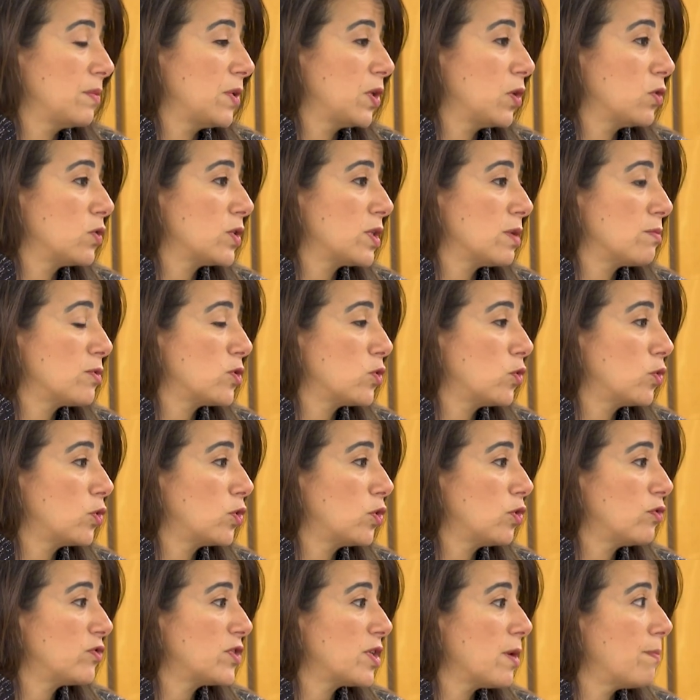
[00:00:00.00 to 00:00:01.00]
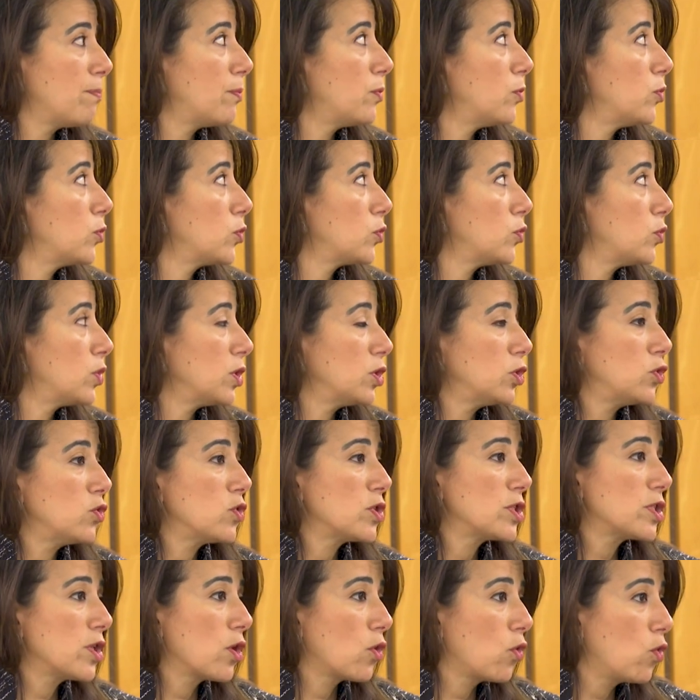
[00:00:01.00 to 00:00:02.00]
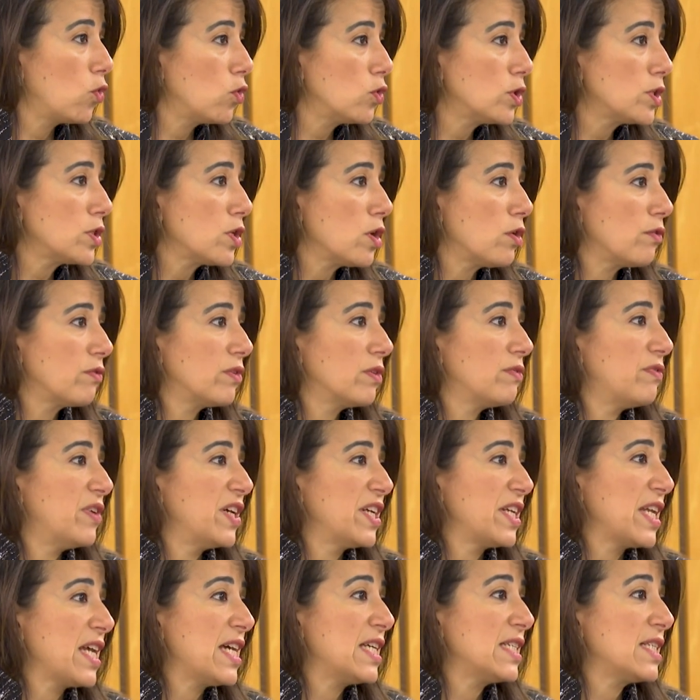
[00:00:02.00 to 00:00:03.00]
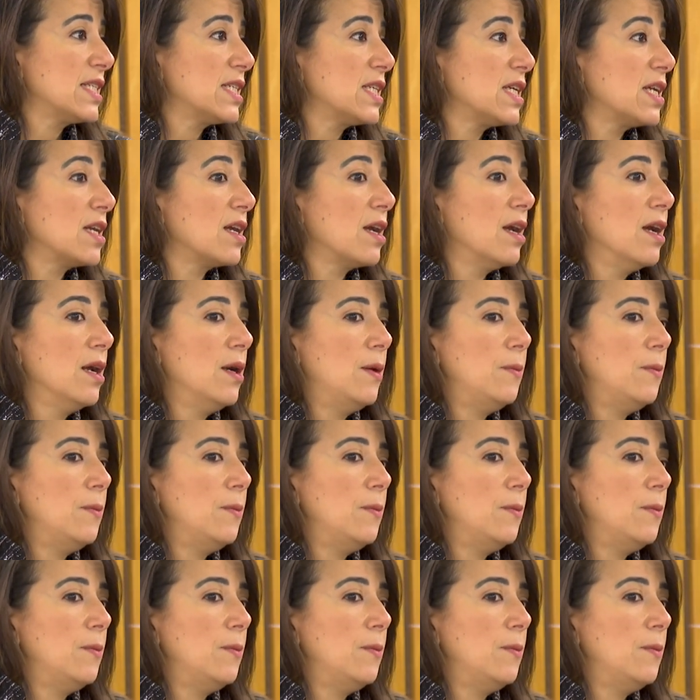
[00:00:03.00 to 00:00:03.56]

you know some sort of support to reduce the cost of the financing,